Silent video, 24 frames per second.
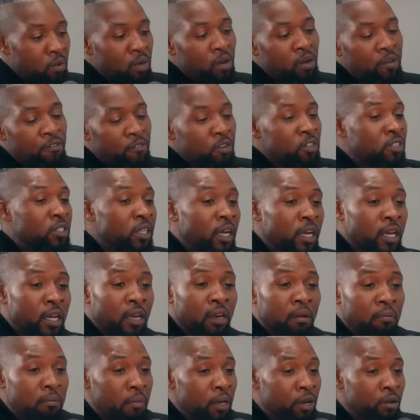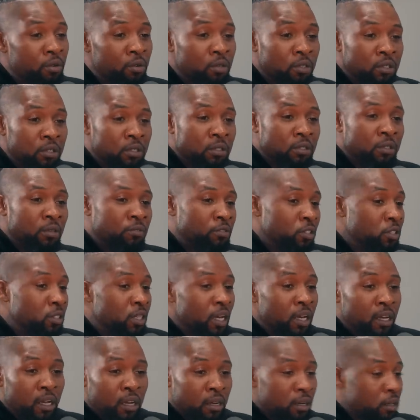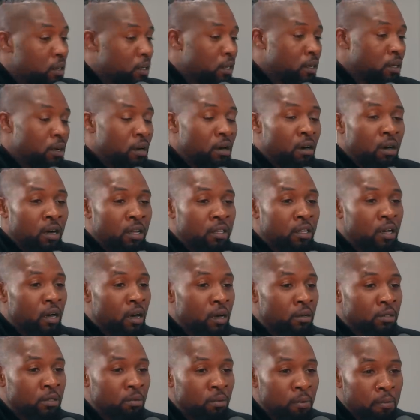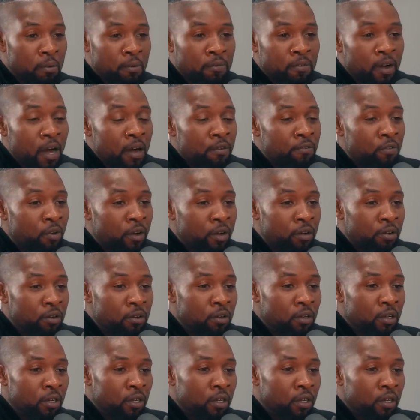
well. If you're taking the minerals, if you're taking all the herbs that we provide for you,